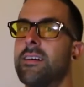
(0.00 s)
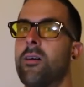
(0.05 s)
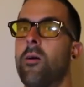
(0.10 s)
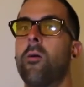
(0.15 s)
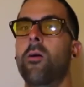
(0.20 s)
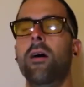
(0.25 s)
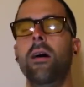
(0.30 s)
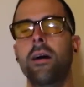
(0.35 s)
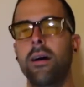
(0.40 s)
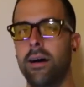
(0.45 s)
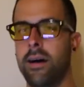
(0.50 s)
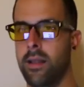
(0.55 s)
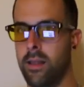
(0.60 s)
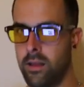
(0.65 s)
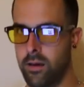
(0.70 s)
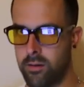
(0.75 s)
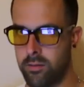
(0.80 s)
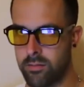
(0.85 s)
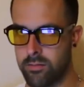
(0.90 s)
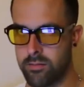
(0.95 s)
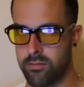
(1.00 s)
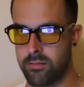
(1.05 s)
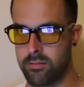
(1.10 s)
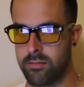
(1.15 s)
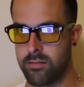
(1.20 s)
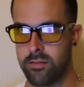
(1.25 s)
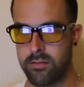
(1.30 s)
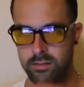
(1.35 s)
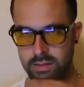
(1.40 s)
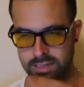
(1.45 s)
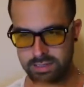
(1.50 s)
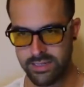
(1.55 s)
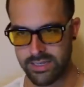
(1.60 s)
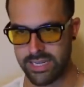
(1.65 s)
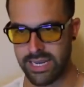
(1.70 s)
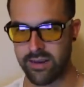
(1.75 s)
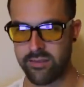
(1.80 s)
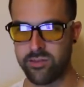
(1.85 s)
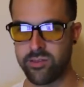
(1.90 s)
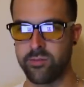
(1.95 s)
or hello. That's a
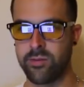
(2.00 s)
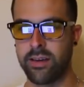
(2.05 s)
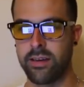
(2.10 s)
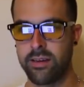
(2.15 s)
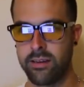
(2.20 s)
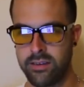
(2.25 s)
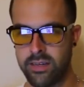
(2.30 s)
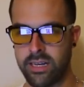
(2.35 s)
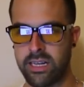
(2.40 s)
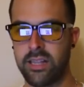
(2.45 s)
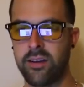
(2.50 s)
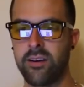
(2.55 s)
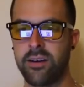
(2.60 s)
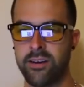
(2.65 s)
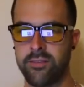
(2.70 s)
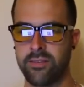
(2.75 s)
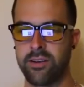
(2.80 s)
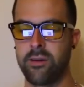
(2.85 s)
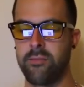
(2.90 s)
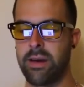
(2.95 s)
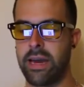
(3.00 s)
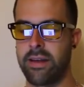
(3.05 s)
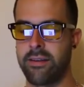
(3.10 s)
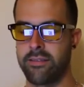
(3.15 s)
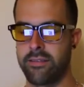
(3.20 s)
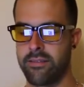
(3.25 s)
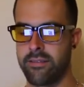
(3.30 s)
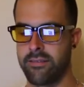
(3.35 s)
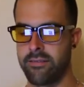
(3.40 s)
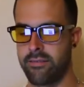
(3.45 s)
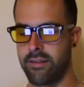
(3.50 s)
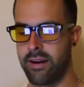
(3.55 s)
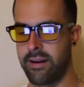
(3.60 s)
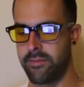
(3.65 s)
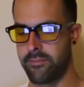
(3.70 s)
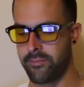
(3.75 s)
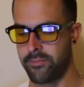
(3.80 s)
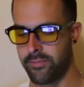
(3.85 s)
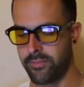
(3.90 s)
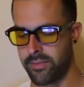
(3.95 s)
downswing, declarative command. All
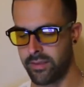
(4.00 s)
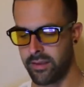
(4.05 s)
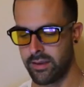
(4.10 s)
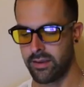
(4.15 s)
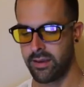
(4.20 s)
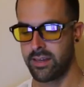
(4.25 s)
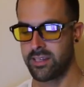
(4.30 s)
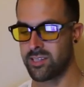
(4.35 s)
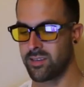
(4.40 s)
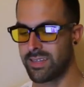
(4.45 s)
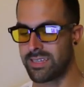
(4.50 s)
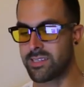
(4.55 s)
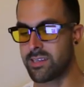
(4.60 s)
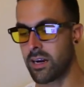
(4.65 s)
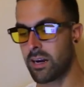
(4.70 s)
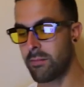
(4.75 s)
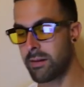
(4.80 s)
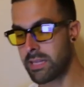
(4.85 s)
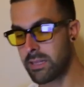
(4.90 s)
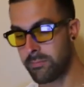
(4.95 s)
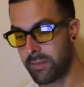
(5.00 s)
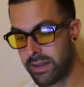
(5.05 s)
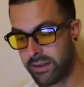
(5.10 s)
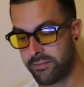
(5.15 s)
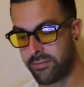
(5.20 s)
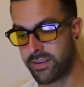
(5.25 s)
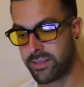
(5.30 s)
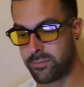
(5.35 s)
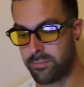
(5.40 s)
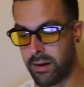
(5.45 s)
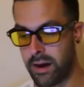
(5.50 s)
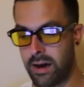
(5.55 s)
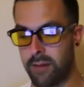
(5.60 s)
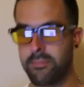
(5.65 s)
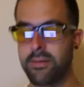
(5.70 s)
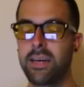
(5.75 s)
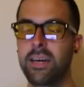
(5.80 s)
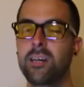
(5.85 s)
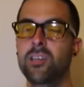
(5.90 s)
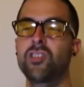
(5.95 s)
right. So let's talk about the benefits,
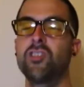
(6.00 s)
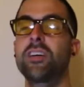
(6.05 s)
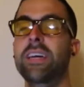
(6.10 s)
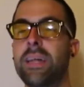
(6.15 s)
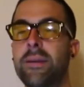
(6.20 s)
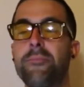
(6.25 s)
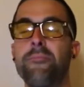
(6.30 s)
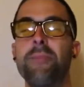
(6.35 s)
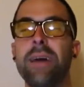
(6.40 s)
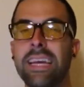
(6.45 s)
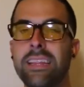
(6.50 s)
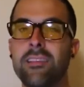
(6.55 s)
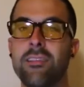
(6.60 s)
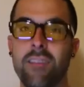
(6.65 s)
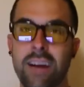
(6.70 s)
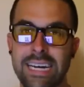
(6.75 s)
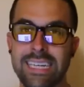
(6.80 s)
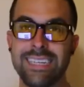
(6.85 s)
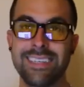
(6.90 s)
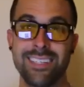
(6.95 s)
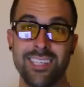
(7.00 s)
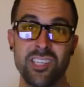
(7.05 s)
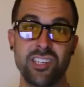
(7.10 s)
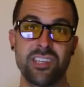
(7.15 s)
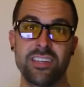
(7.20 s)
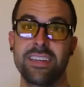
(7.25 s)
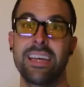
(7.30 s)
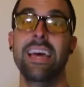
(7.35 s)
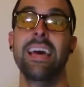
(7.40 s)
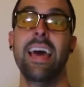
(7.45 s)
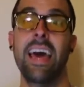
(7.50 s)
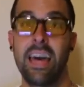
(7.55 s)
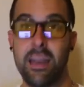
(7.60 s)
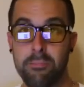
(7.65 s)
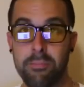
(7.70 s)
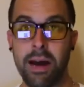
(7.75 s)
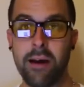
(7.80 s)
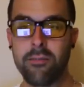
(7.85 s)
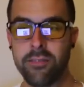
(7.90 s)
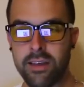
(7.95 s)
Bob, so you can make the right decision
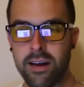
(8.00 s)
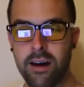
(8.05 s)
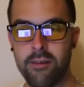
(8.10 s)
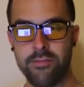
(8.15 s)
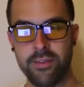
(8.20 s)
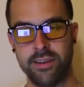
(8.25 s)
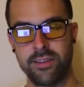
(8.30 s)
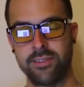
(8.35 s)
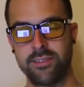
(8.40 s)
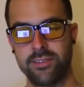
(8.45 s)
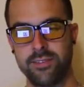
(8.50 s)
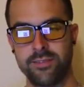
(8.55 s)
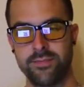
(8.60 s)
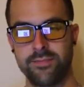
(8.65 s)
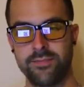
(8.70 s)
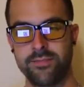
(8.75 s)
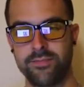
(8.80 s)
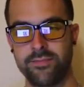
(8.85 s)
and buy with confidence.